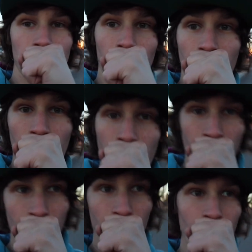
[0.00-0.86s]

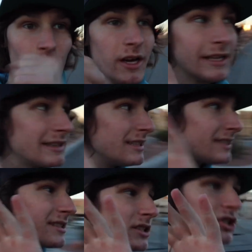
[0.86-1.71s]
Yo!
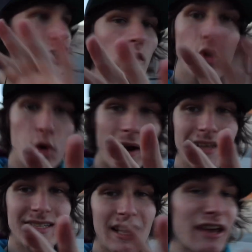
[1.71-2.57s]
This is so
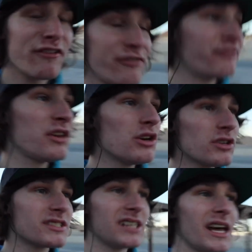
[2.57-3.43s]
crazy. It
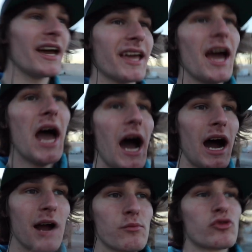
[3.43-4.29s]
feels like
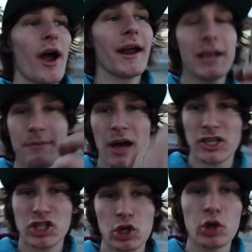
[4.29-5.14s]
I'm riding my
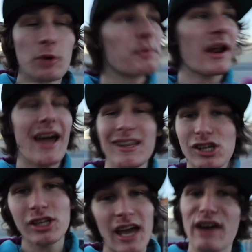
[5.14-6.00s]
scooter, but I
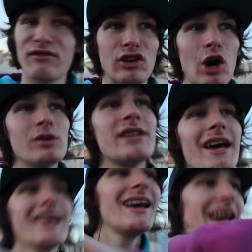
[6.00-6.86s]
literally have no
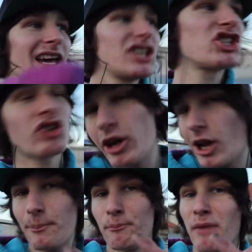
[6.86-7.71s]
deck. It's
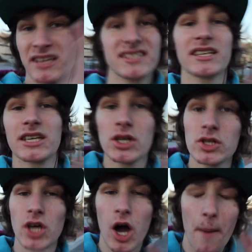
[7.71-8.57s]
straight up my
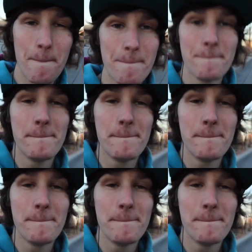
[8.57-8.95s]
skills on